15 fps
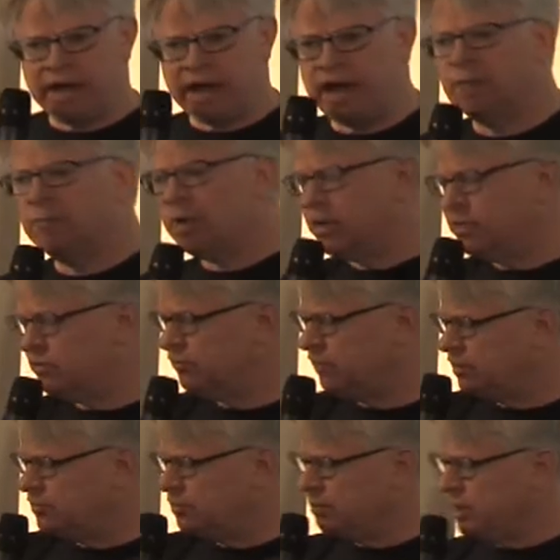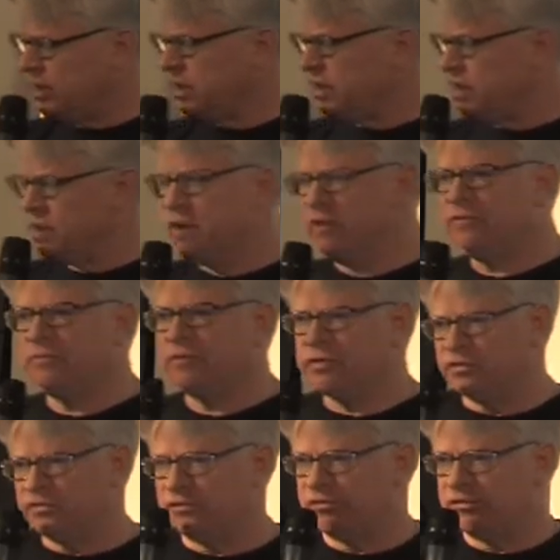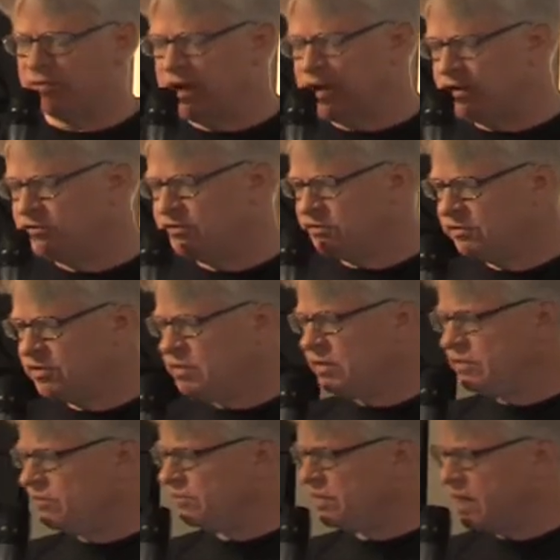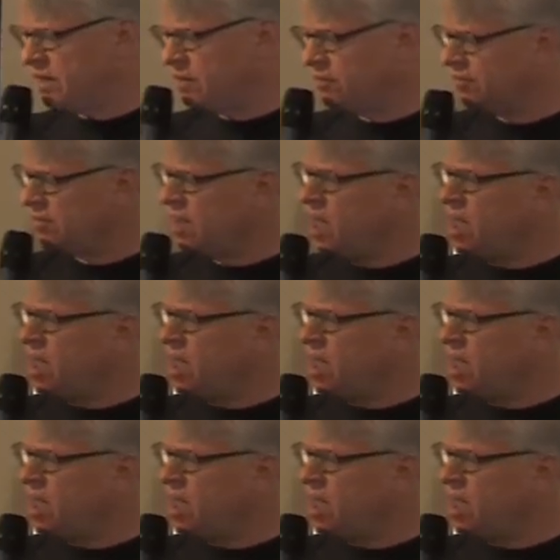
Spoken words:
again, by these intermediaries, producers, writers, exhibit designers.